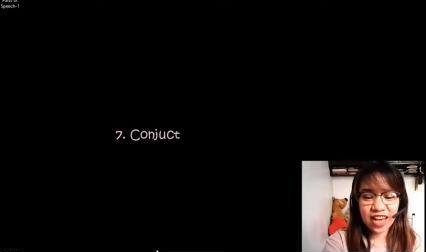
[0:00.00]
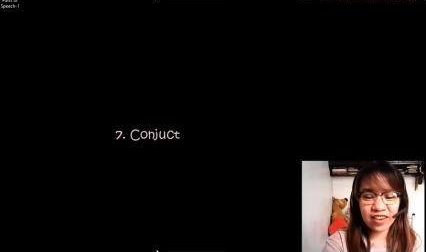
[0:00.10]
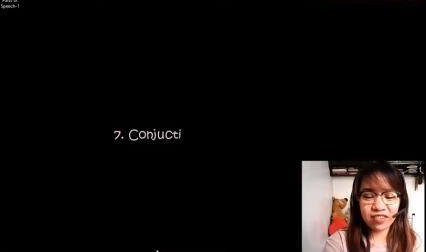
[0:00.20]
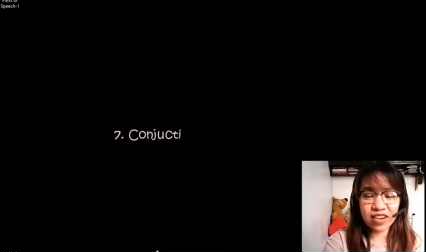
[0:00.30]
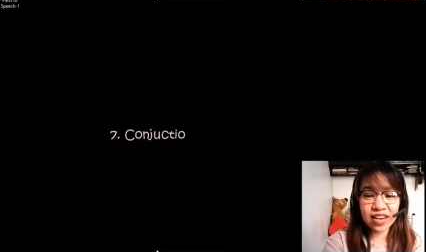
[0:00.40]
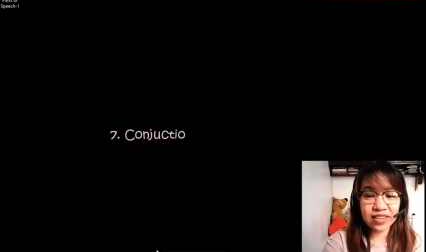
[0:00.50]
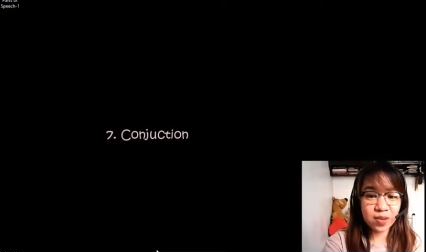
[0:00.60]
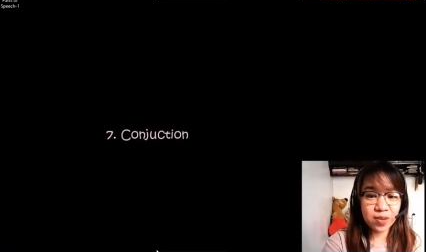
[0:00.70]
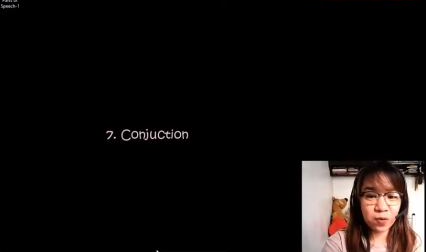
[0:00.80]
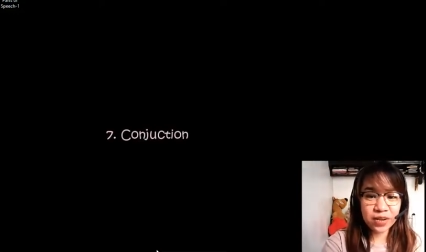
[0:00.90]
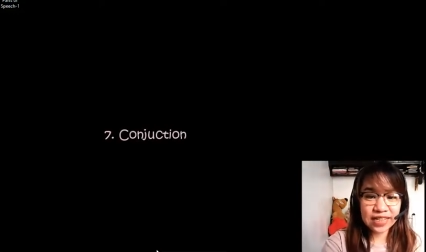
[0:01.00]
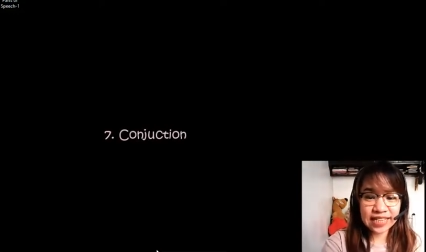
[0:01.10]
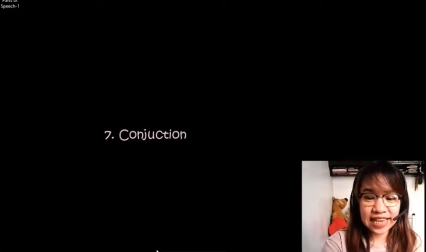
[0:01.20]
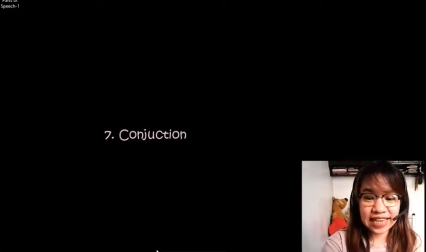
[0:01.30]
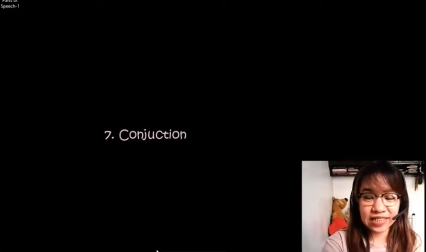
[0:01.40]
Alright, so what
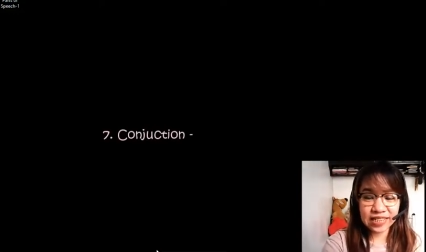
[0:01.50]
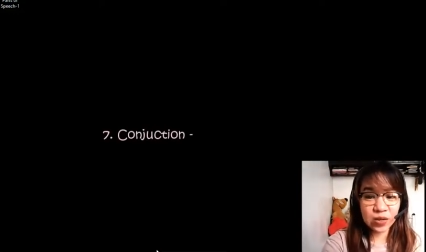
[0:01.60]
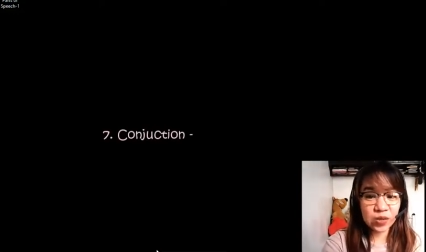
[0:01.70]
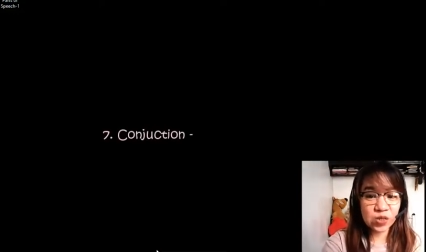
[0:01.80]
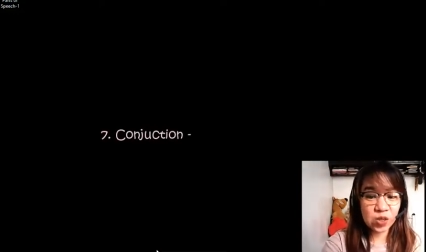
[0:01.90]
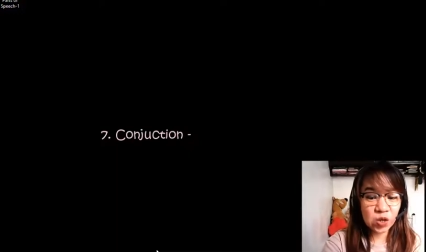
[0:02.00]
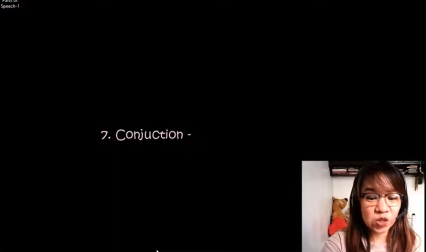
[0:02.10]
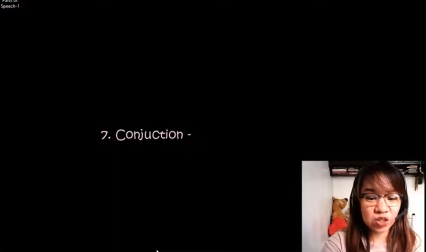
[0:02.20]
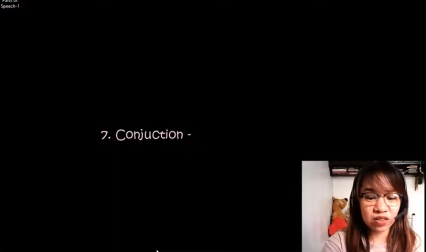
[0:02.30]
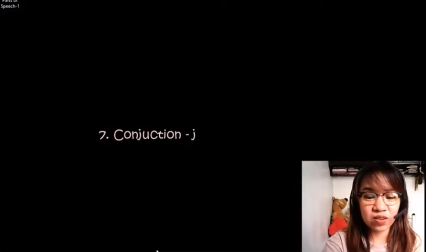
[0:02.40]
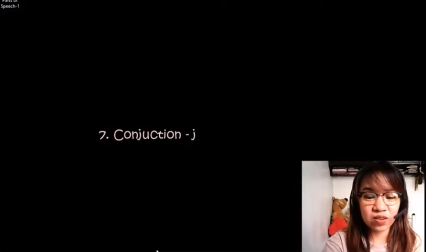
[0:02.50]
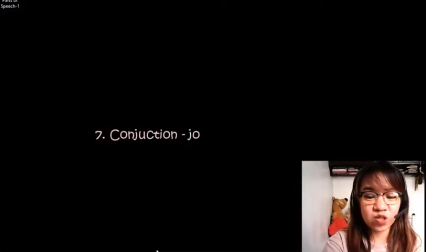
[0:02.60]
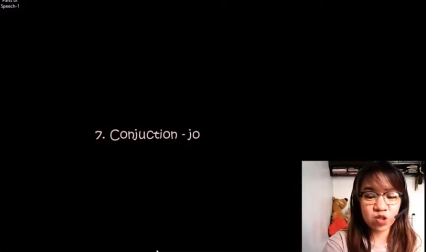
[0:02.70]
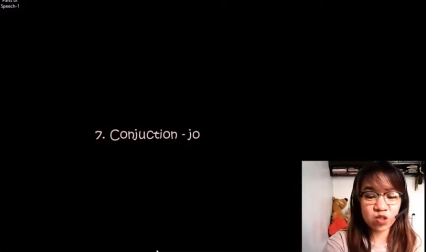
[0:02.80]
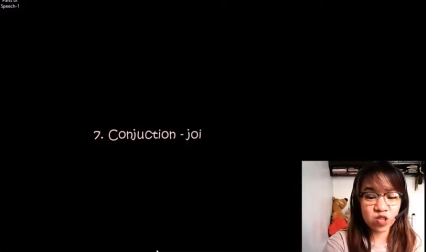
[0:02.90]
is a conjunction?
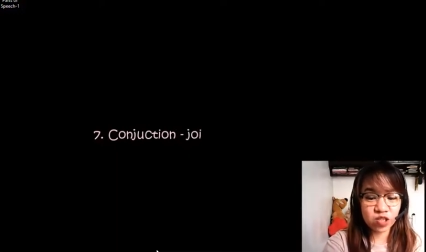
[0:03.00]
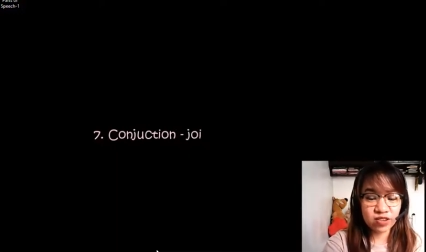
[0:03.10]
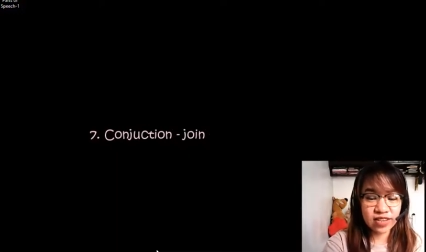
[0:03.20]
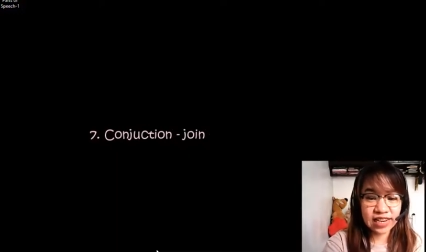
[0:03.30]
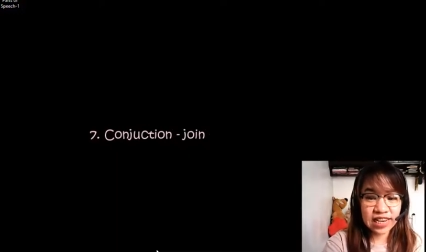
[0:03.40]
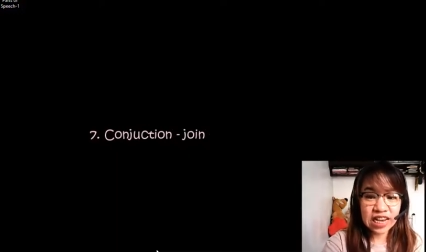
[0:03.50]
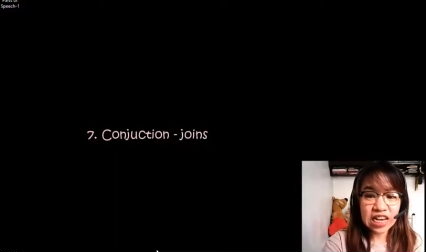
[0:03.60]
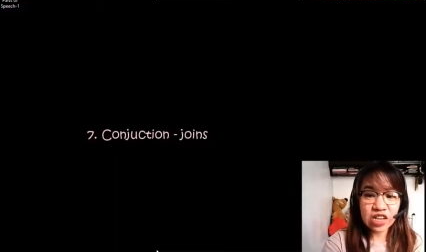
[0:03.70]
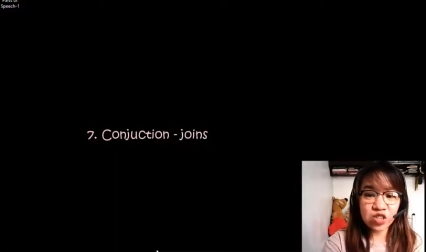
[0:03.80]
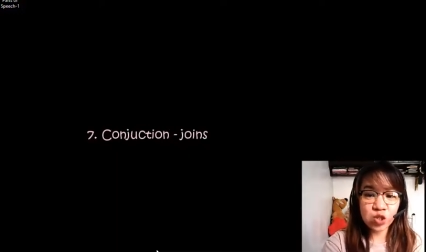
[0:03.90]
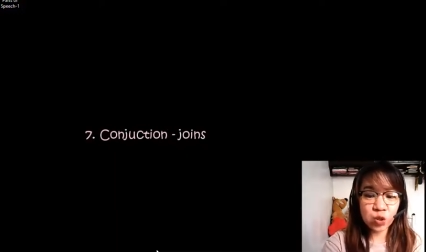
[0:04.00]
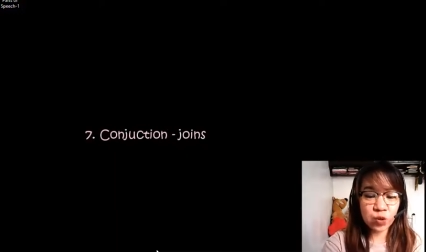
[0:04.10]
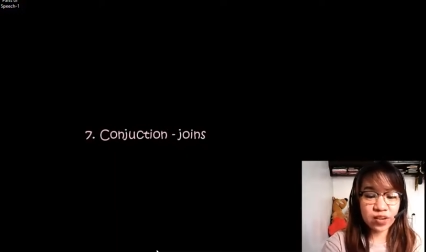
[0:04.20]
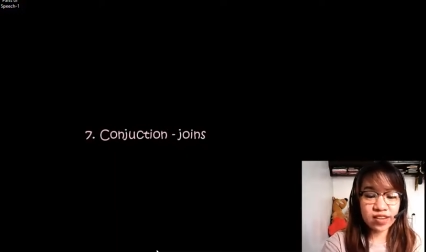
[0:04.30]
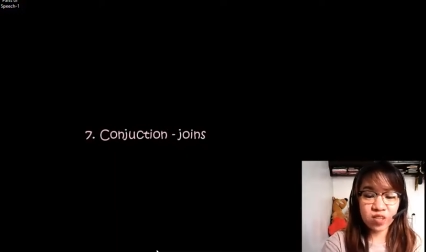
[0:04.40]
Conjunction
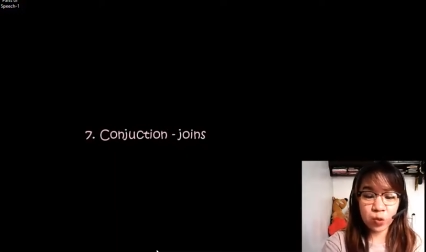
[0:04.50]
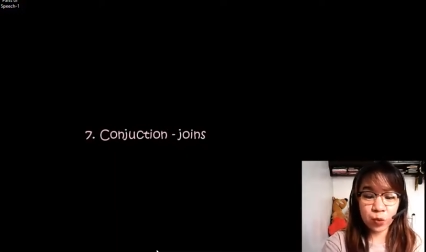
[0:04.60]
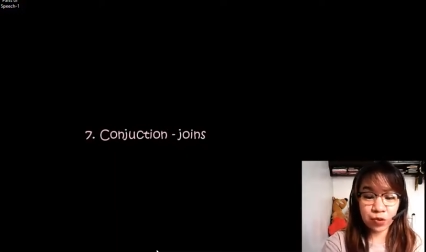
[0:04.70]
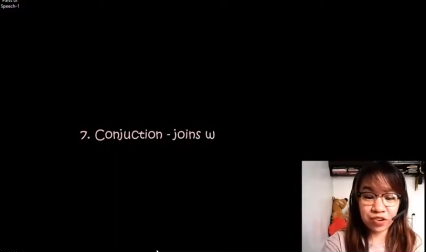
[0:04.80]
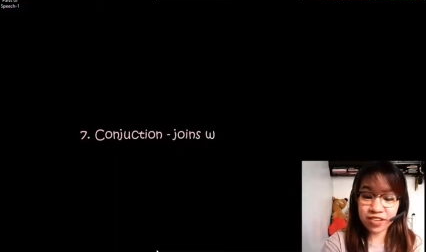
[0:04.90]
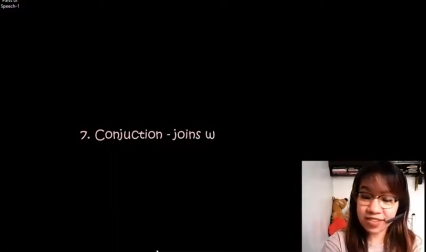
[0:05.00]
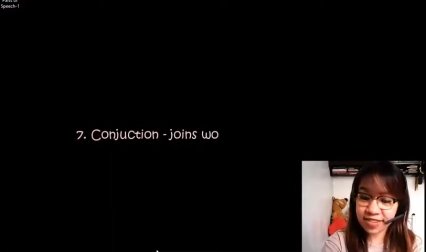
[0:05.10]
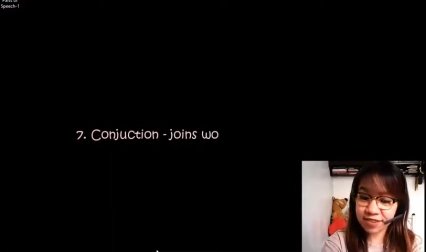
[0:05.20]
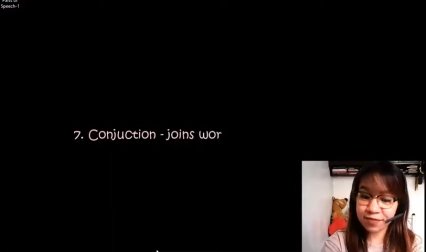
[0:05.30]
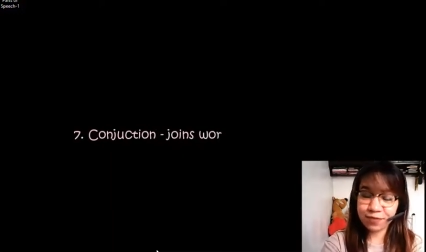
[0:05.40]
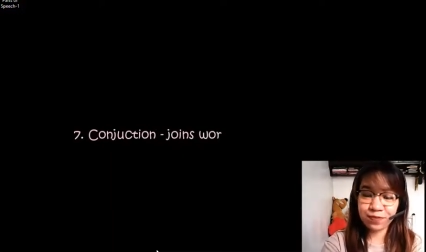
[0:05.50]
joins words